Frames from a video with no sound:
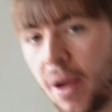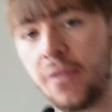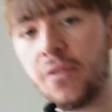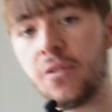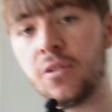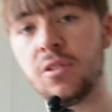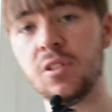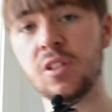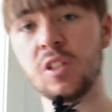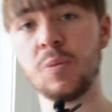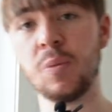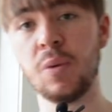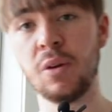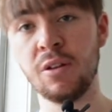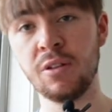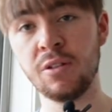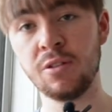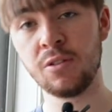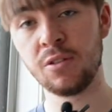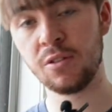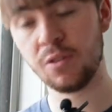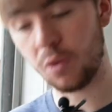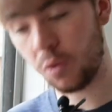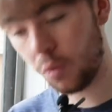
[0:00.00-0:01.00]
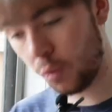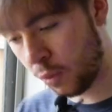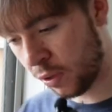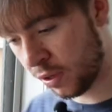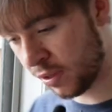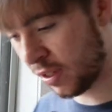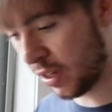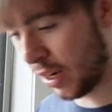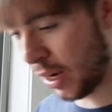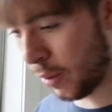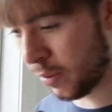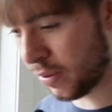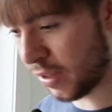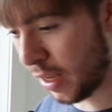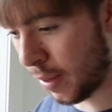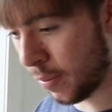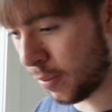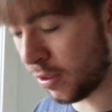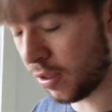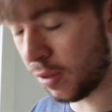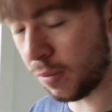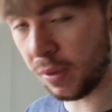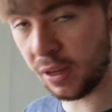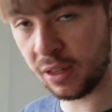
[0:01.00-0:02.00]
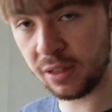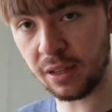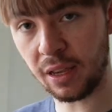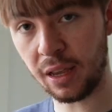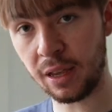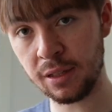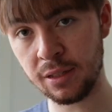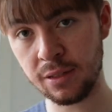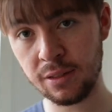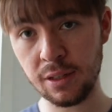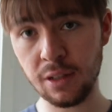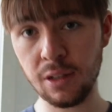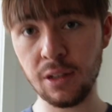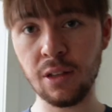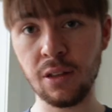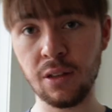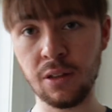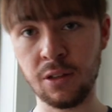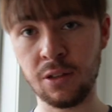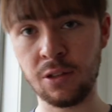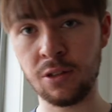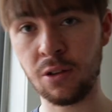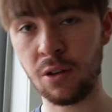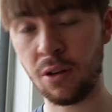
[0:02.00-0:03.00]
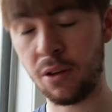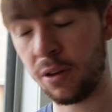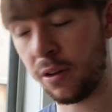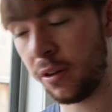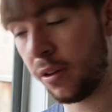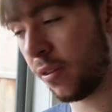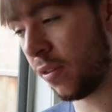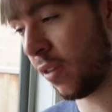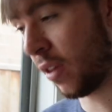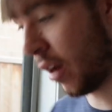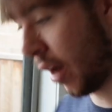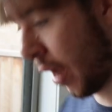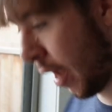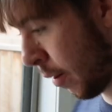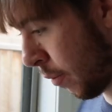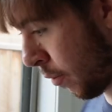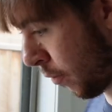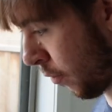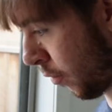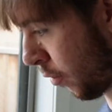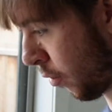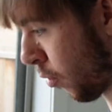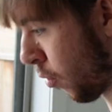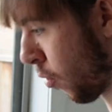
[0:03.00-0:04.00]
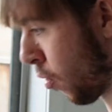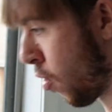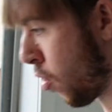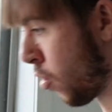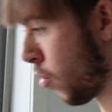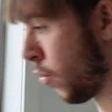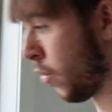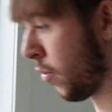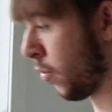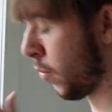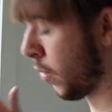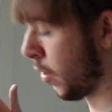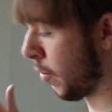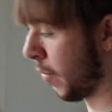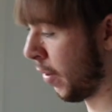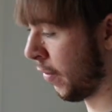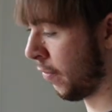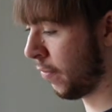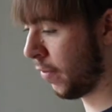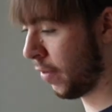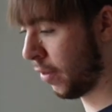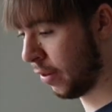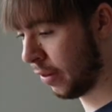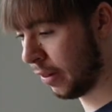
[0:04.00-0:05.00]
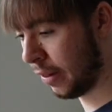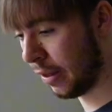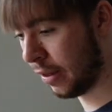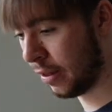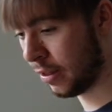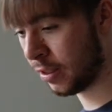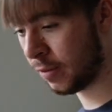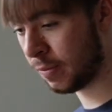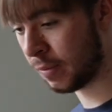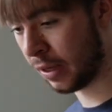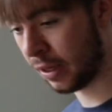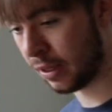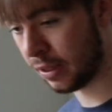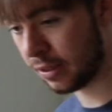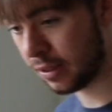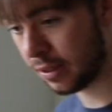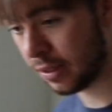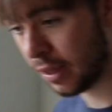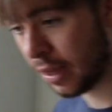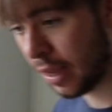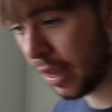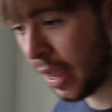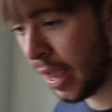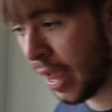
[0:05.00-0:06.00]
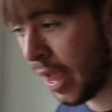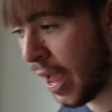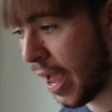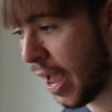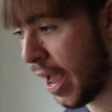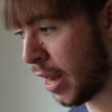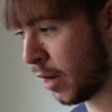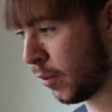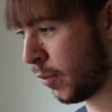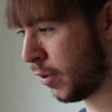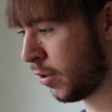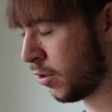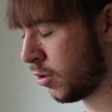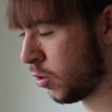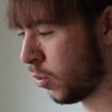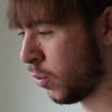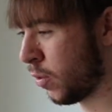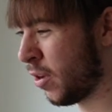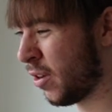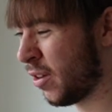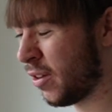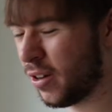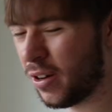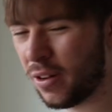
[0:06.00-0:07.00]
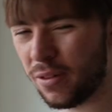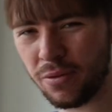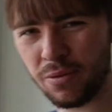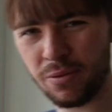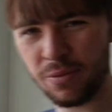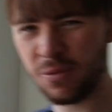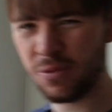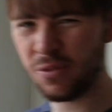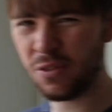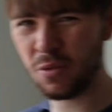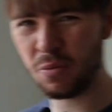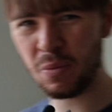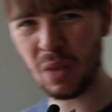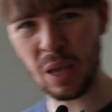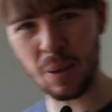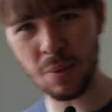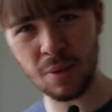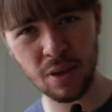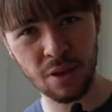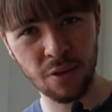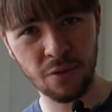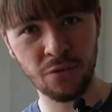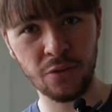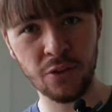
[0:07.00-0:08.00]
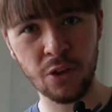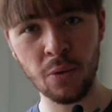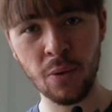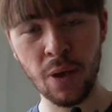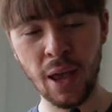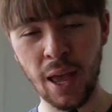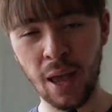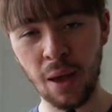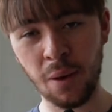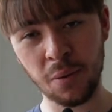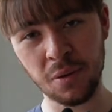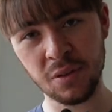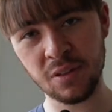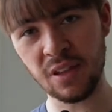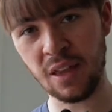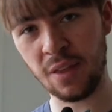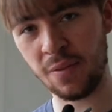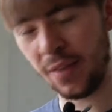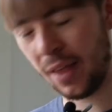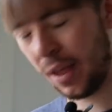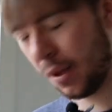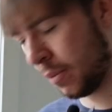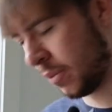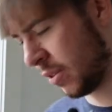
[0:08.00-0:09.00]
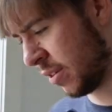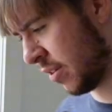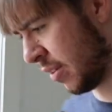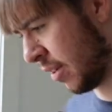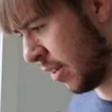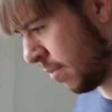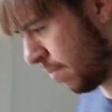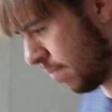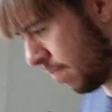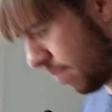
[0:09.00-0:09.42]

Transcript: first experience was that I was able to mix a singular song that I would record with one of my fellow classmates, and we got to work on it for maybe a few hours, and that was it.